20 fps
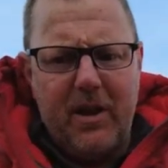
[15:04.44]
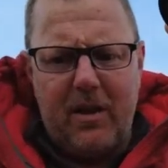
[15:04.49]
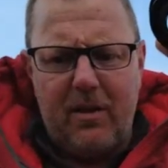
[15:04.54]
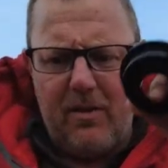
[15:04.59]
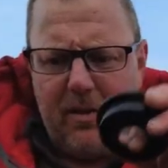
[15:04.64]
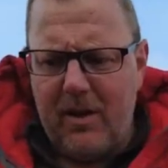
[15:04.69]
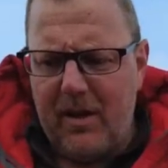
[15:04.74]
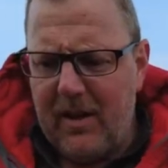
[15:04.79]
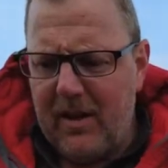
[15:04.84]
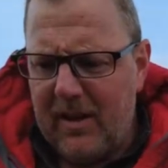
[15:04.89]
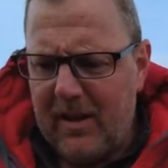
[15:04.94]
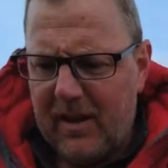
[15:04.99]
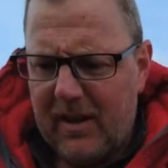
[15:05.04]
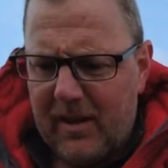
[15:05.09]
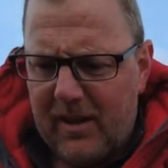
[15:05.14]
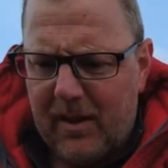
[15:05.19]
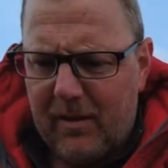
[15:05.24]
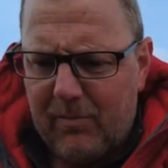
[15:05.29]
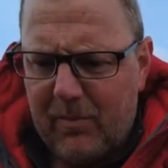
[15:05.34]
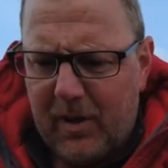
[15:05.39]
out,
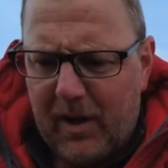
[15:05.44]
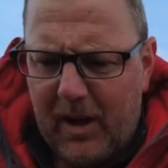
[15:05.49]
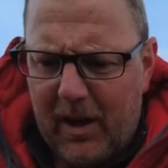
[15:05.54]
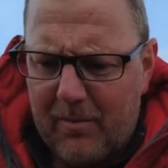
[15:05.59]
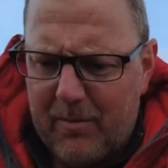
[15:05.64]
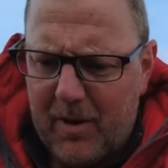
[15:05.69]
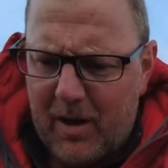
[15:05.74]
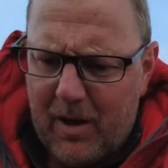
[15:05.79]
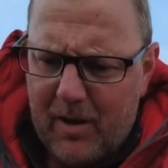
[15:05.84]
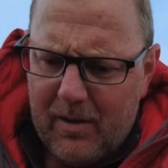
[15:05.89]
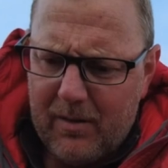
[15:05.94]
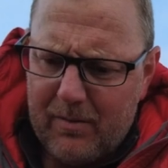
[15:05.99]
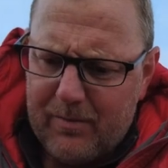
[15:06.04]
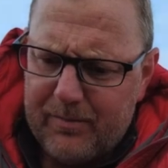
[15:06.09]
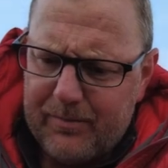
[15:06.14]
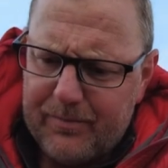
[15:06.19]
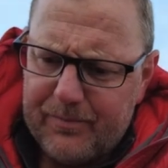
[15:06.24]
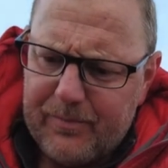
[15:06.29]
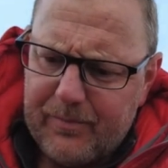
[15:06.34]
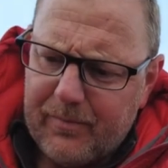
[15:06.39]
and then we get me
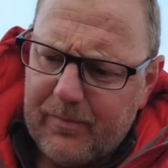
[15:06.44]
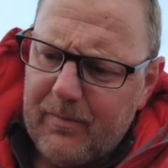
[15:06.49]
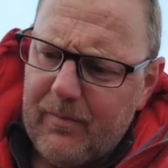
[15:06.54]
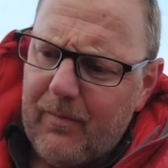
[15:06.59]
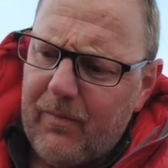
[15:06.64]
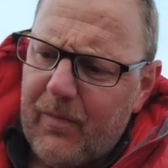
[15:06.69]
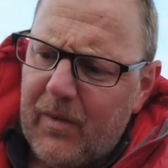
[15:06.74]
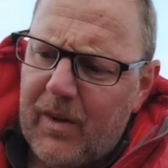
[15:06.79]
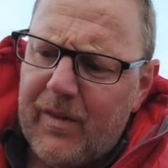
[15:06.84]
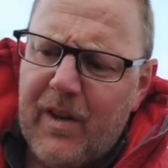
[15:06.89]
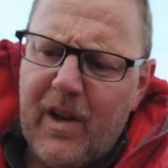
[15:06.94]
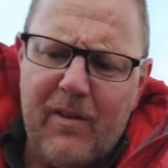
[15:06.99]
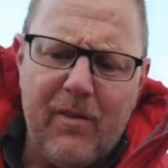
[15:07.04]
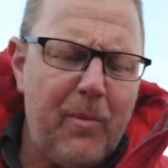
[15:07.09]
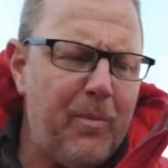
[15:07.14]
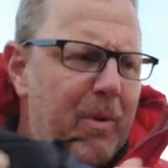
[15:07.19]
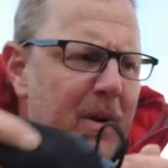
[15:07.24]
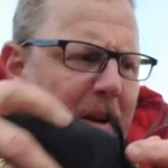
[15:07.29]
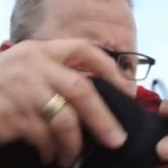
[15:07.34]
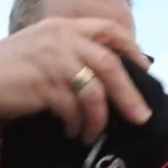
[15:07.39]
the
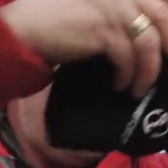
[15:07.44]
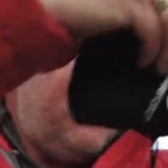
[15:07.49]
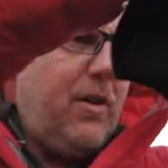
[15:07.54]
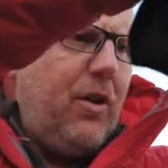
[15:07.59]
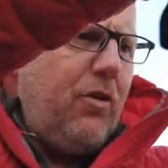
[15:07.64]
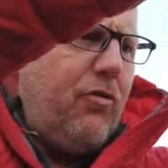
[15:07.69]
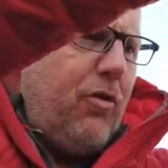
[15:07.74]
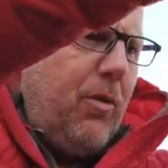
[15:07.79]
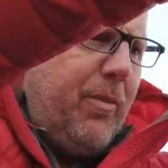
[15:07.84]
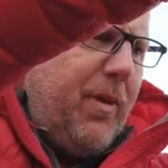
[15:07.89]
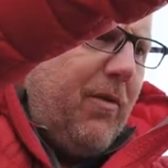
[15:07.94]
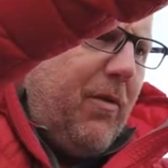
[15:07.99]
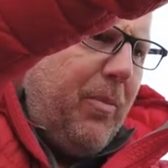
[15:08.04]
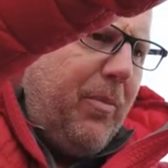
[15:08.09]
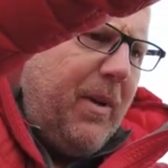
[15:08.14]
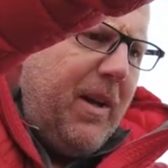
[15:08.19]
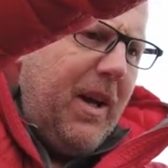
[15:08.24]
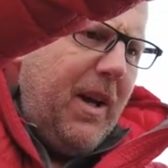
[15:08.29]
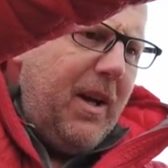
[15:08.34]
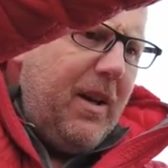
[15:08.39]
other plate and you can drop the other
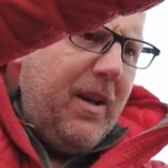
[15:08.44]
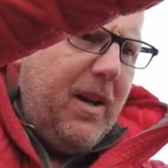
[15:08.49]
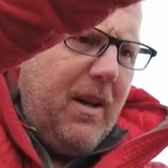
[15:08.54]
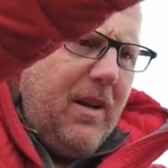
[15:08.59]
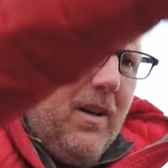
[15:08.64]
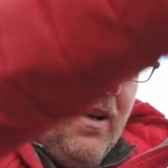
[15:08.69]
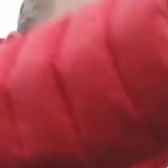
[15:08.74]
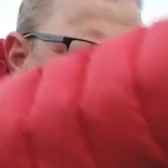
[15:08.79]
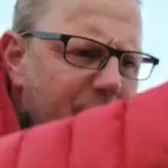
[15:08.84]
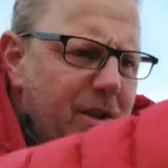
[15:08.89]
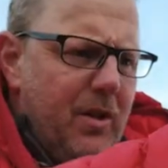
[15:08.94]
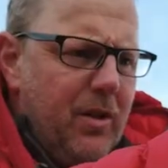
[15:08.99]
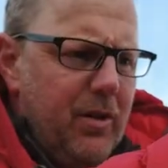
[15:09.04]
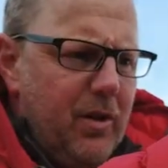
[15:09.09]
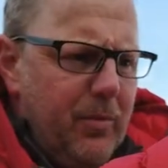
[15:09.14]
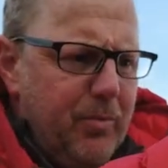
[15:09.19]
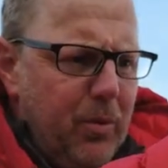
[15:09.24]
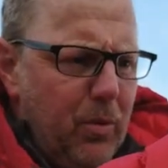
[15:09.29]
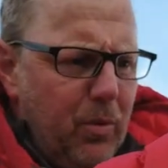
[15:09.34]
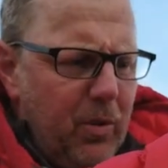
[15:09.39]
plate in there like so
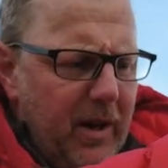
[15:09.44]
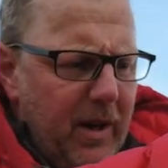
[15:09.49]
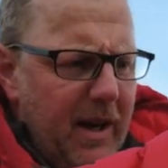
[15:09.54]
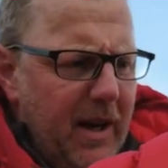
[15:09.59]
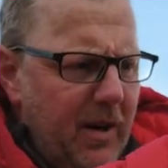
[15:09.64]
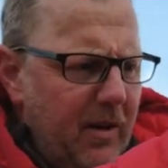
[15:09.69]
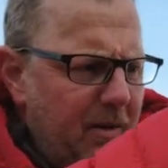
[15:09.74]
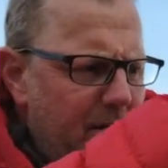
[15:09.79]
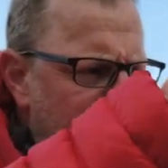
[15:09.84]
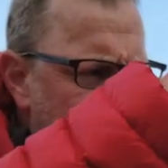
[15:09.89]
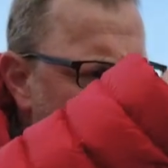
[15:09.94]
just pull that out